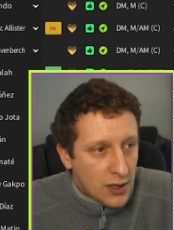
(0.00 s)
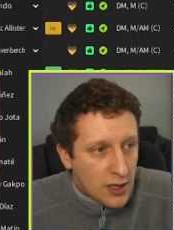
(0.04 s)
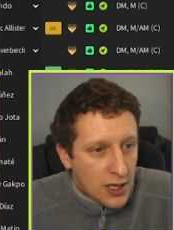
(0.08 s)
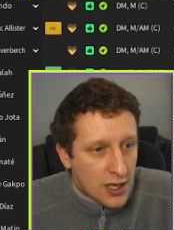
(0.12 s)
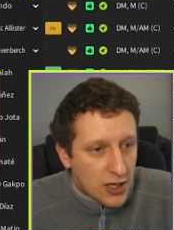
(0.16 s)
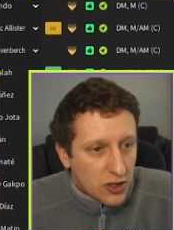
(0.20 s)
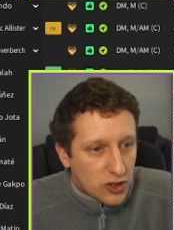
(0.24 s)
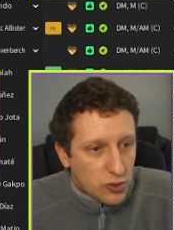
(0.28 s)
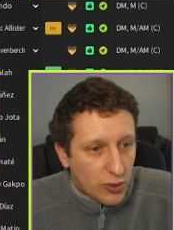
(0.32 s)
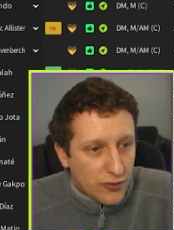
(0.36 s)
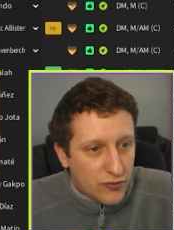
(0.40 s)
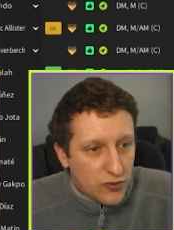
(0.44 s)

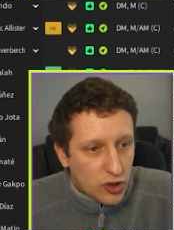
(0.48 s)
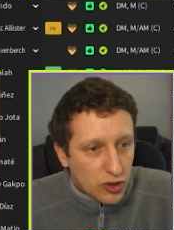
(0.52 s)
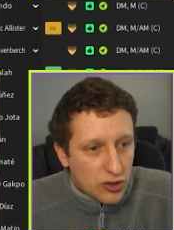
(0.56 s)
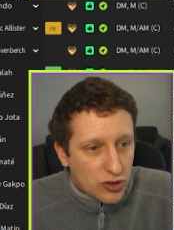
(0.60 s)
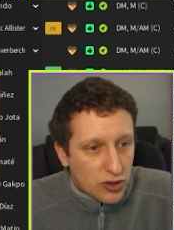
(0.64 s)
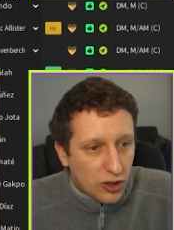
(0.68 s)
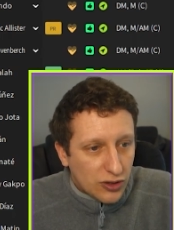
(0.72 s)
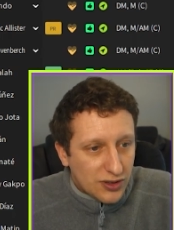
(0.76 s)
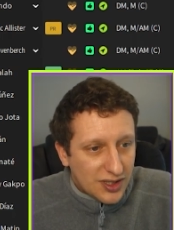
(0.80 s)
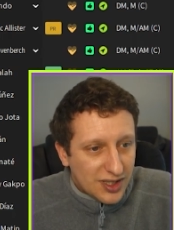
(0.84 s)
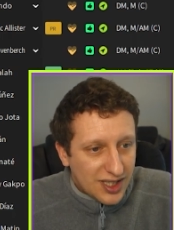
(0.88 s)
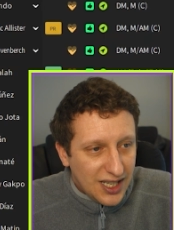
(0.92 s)
So we've just
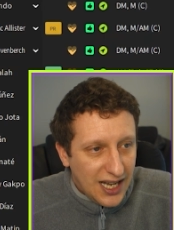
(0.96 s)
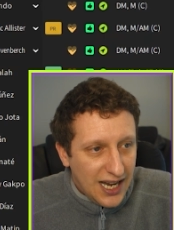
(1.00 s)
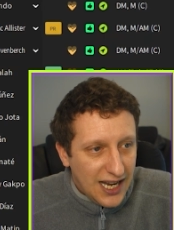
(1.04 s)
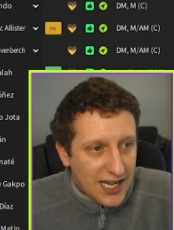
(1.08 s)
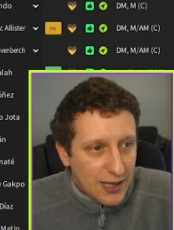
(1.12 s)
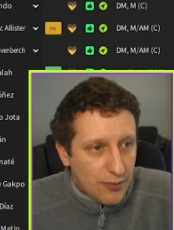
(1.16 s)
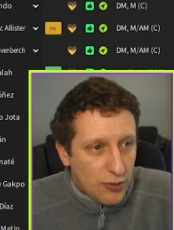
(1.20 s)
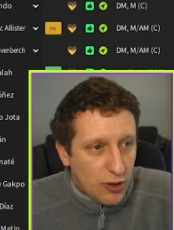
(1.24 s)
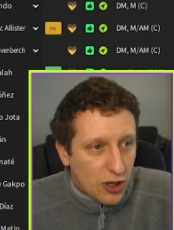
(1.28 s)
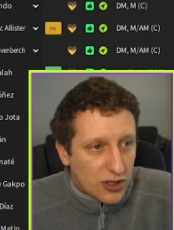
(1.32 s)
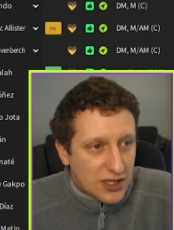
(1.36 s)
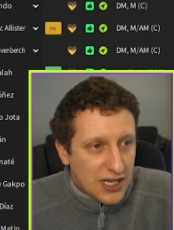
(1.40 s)
gone slightly
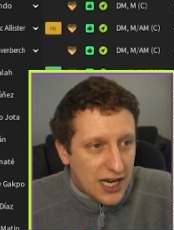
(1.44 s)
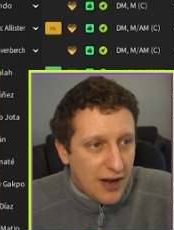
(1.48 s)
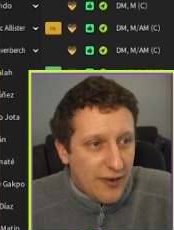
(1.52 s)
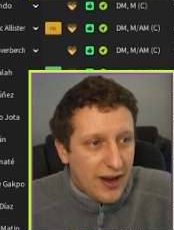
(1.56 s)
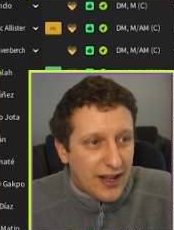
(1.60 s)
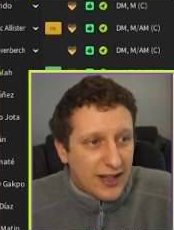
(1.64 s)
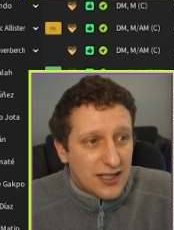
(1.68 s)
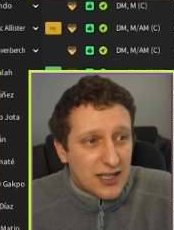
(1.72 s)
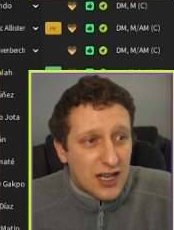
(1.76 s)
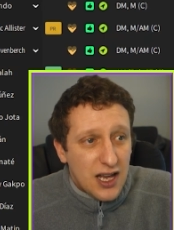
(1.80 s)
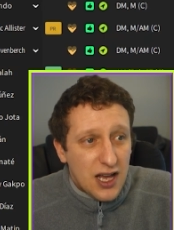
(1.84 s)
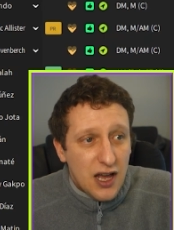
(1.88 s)
more
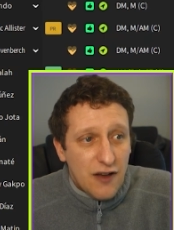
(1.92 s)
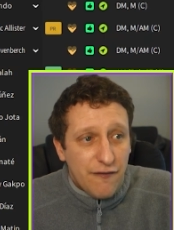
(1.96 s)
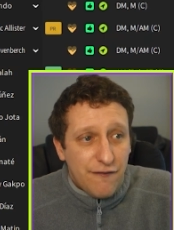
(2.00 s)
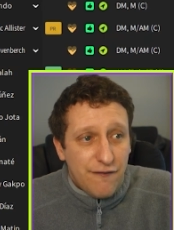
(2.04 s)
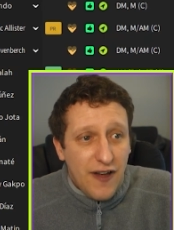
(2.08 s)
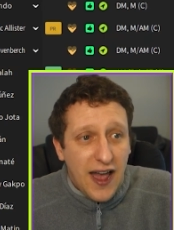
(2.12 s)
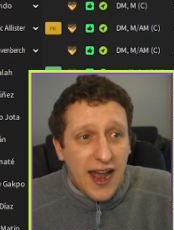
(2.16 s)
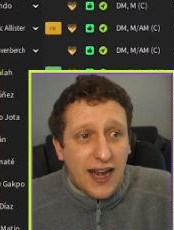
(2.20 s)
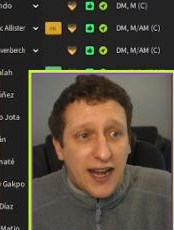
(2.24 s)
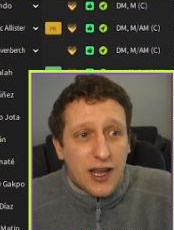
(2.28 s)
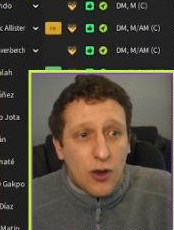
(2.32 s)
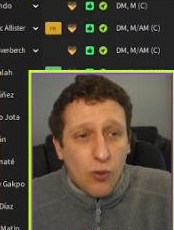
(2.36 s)
direct.
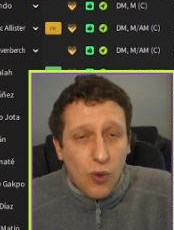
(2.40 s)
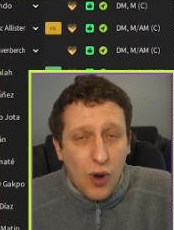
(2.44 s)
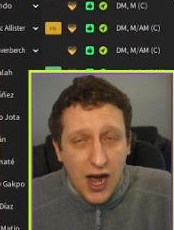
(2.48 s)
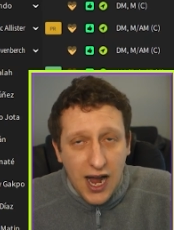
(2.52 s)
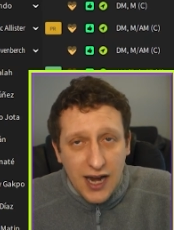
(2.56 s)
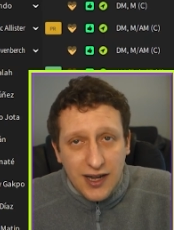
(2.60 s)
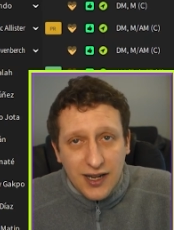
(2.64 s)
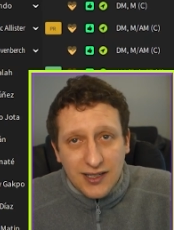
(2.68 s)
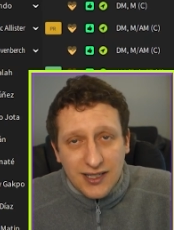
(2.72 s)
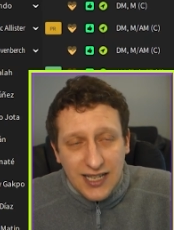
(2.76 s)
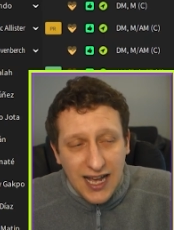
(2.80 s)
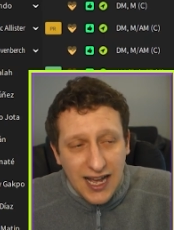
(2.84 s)
Fairly wide
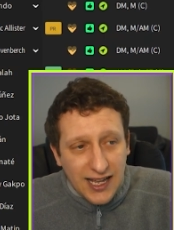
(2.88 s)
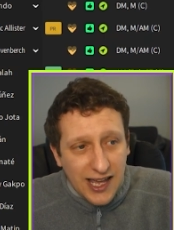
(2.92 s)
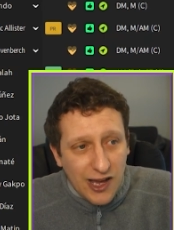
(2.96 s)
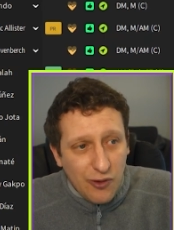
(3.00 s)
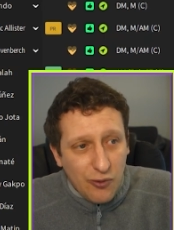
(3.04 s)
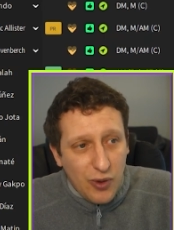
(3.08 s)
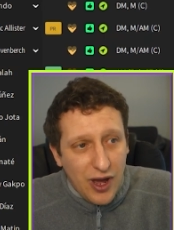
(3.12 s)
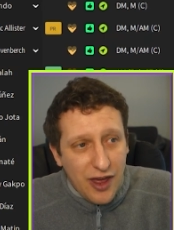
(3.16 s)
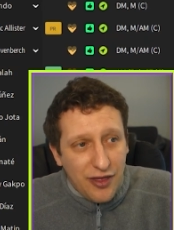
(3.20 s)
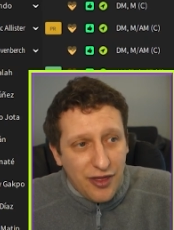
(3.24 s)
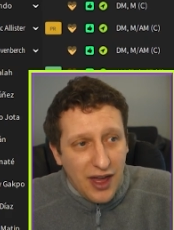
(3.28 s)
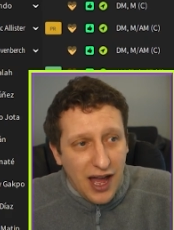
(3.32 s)
attacking
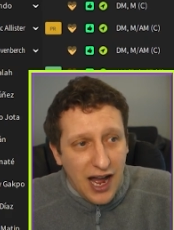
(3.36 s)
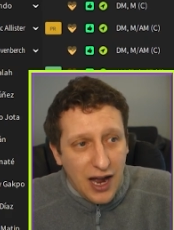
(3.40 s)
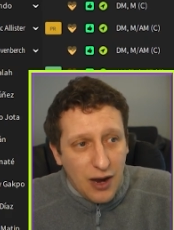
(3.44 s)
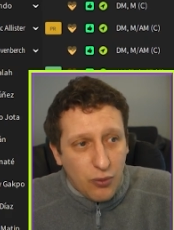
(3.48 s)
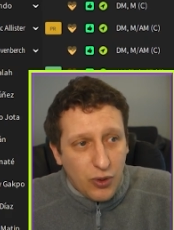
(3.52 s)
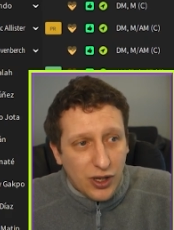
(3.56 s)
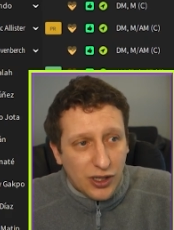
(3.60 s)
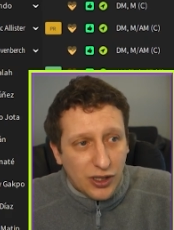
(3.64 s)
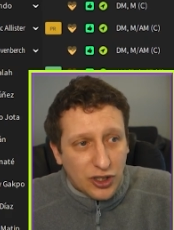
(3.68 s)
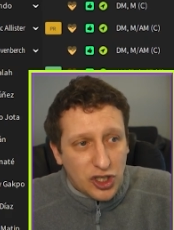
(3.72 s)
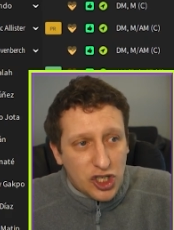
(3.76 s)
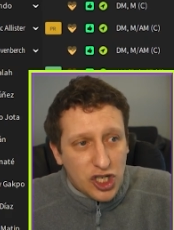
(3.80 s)
width. I
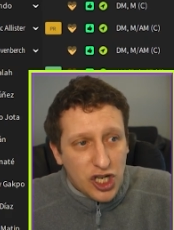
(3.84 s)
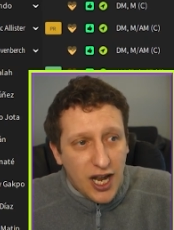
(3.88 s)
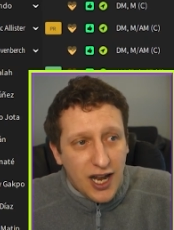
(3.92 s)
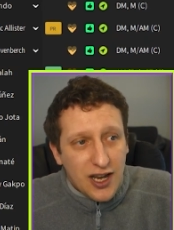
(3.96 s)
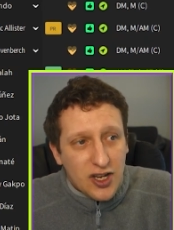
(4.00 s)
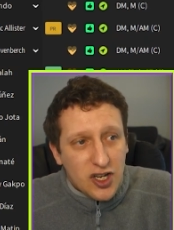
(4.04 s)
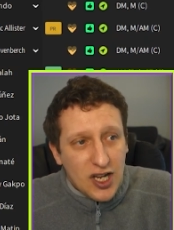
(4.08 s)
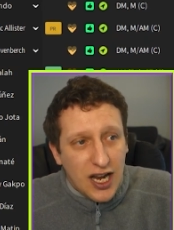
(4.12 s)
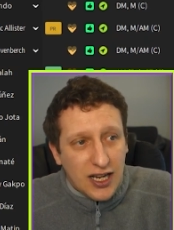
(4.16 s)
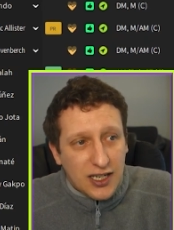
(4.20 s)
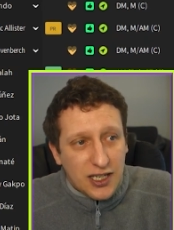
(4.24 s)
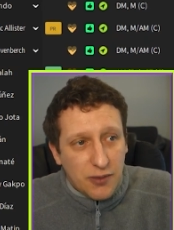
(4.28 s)
will change
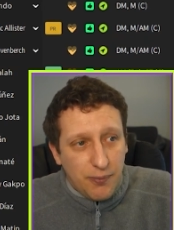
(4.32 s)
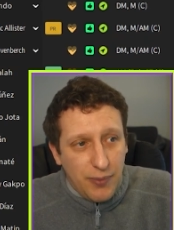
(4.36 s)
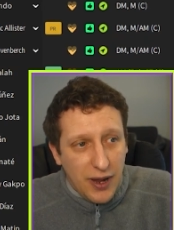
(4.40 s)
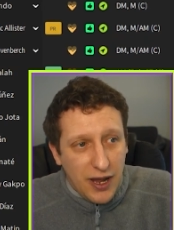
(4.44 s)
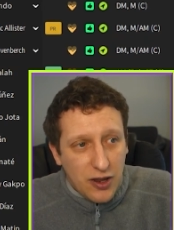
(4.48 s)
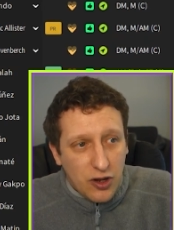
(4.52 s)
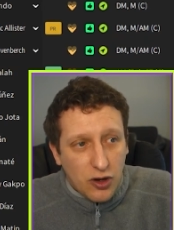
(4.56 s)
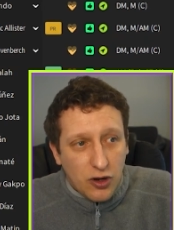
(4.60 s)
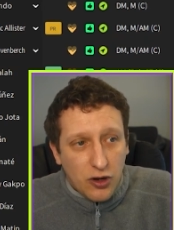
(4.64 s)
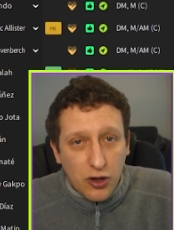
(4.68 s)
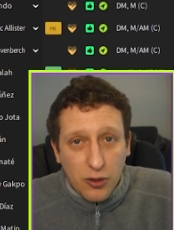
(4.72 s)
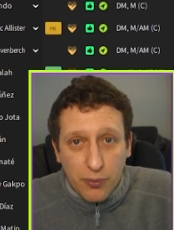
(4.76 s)
that
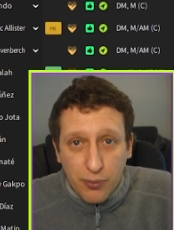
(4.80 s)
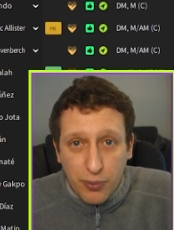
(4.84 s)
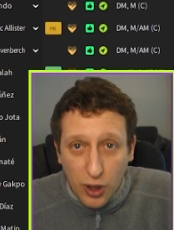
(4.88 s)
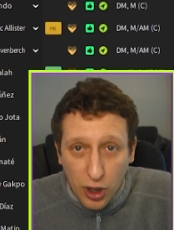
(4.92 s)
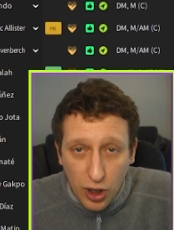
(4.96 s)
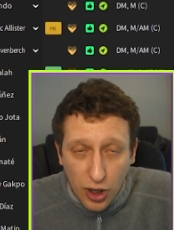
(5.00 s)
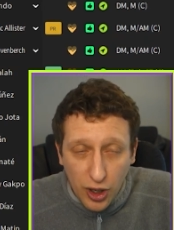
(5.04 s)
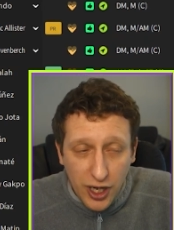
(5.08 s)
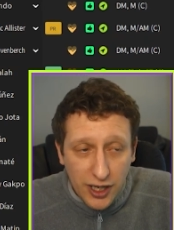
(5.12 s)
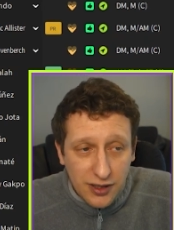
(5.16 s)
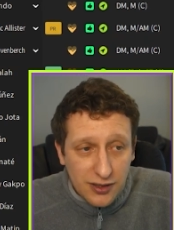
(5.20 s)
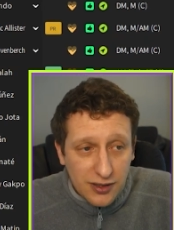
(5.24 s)
depending on
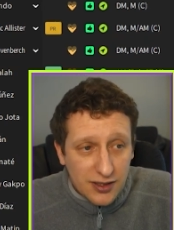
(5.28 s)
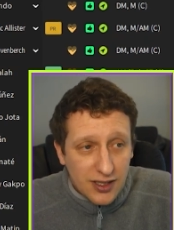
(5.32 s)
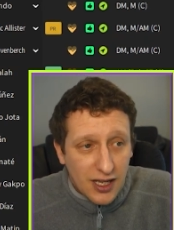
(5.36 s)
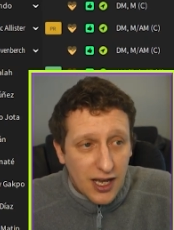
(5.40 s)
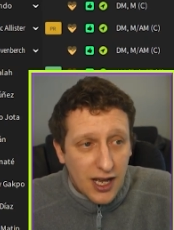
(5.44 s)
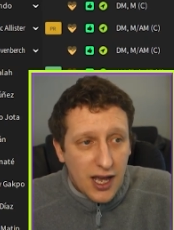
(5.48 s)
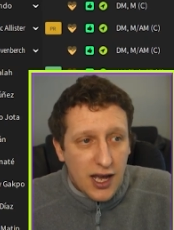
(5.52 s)
opponent.